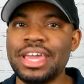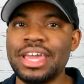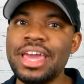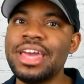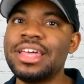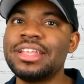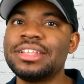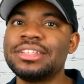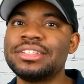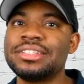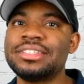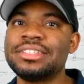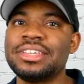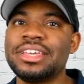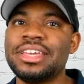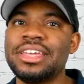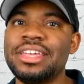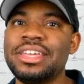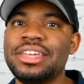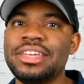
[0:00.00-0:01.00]
end,
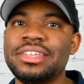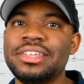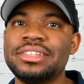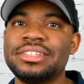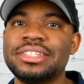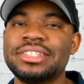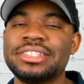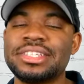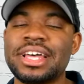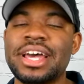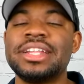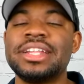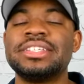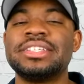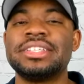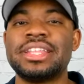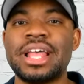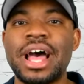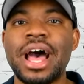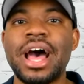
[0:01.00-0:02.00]
he decides
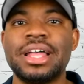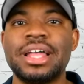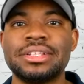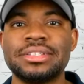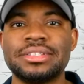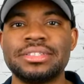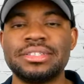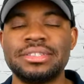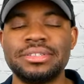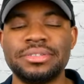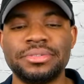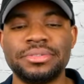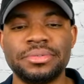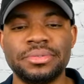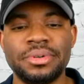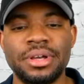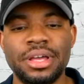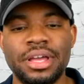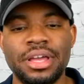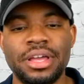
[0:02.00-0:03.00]
not to
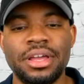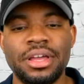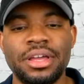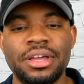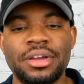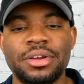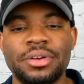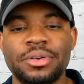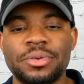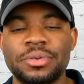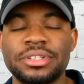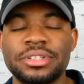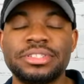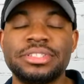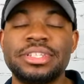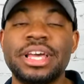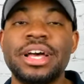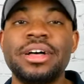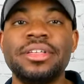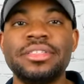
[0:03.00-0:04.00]

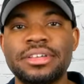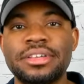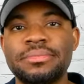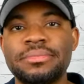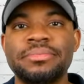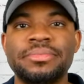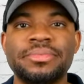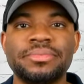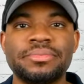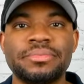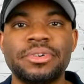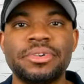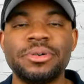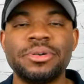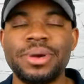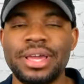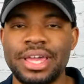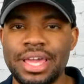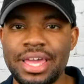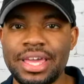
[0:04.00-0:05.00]
tell them who
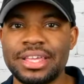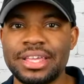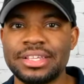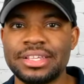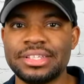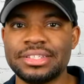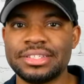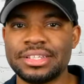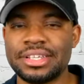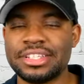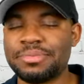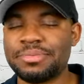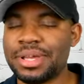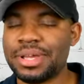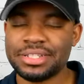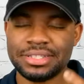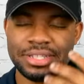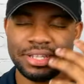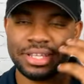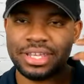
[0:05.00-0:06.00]
he is,
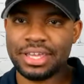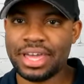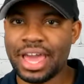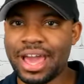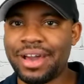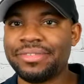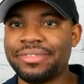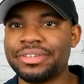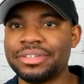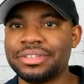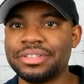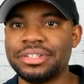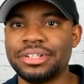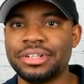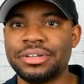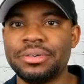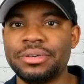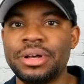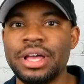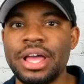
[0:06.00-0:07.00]
especially after, you
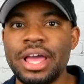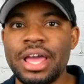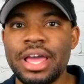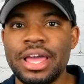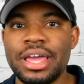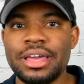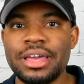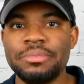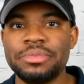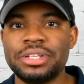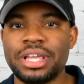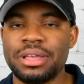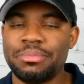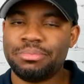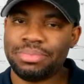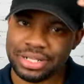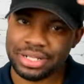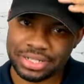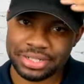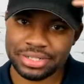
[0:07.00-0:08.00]
know, MJ
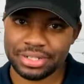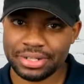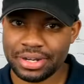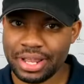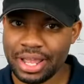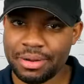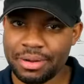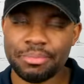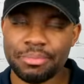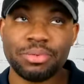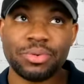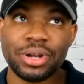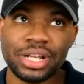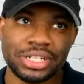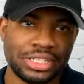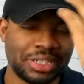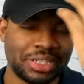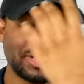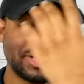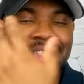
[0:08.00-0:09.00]
blushes her hair,
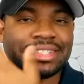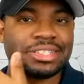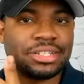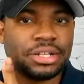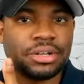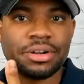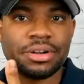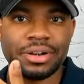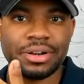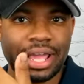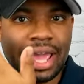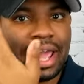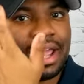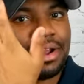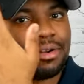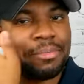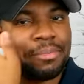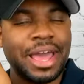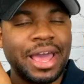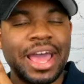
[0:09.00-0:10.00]
brushes her hair
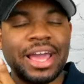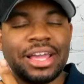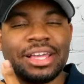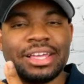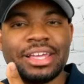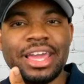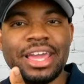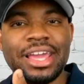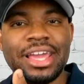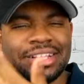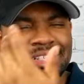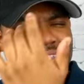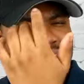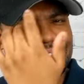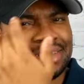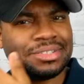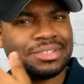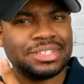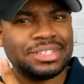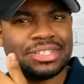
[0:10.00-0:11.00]
back, and he
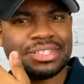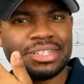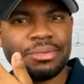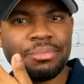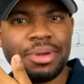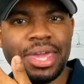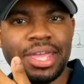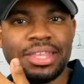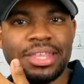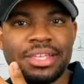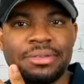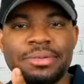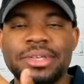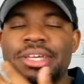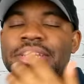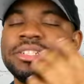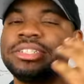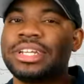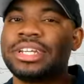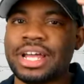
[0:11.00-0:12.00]
still sees the band aid
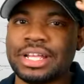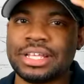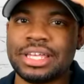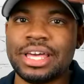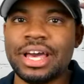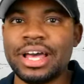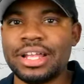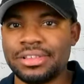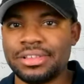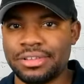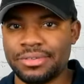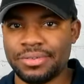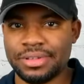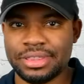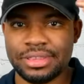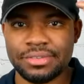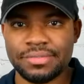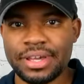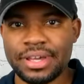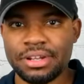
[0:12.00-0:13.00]
because she got cut during the
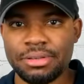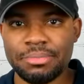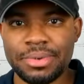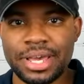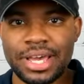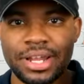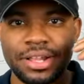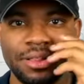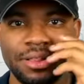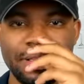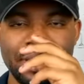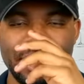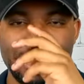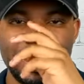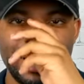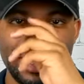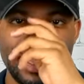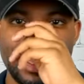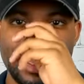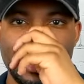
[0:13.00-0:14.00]
final battle.
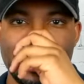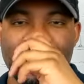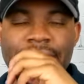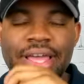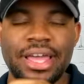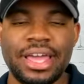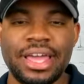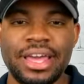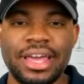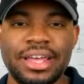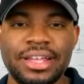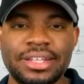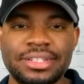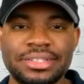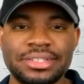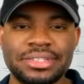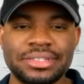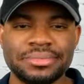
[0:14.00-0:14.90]
And